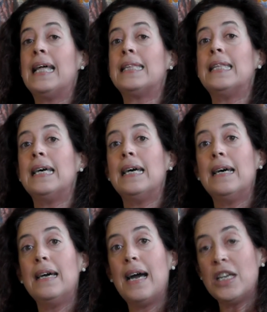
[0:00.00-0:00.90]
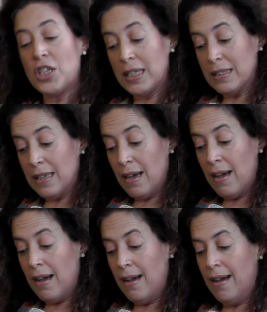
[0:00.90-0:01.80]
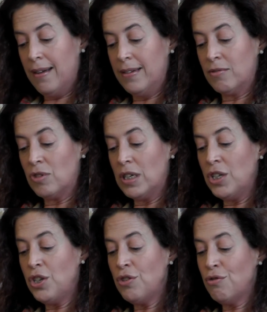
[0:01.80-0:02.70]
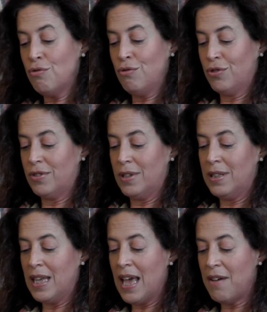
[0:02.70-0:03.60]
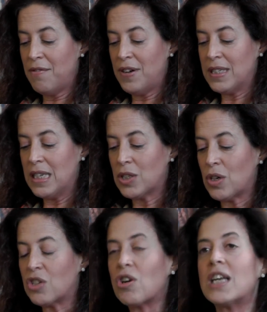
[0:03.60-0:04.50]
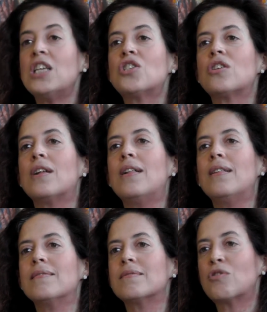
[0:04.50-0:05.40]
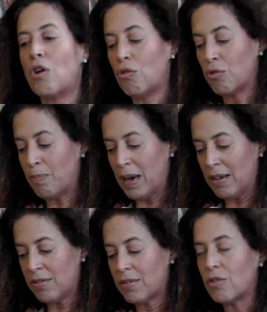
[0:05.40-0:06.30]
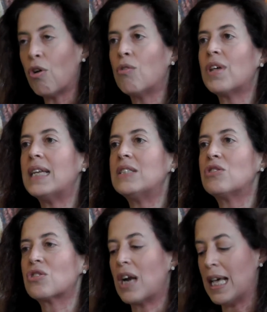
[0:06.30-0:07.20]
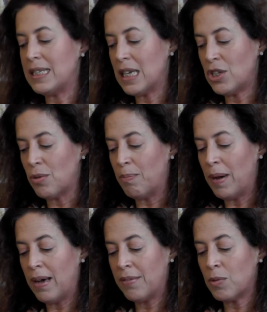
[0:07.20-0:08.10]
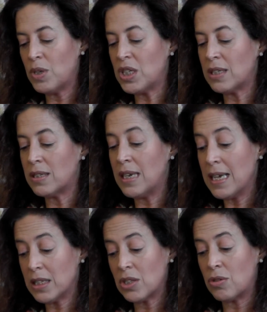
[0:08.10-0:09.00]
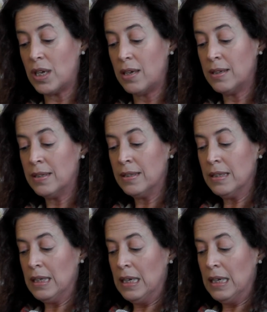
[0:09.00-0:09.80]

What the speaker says: That the agenda renews the emphasis on a traditional growth path, growth and industrialization path, which is necessary,